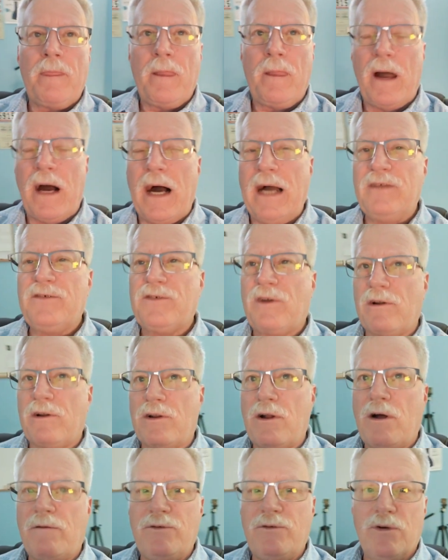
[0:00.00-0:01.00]
I started
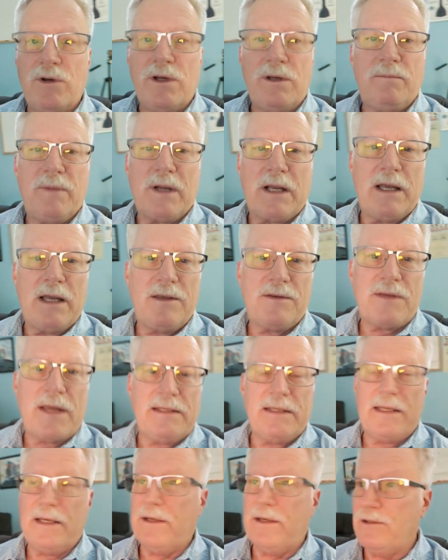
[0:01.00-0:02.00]
off doing it because I
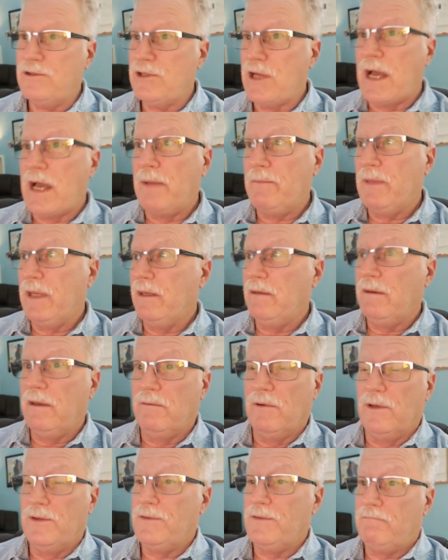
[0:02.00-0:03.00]
needed a job, and it
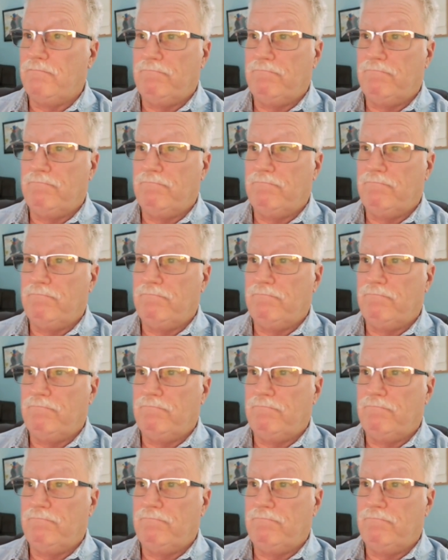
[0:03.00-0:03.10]
was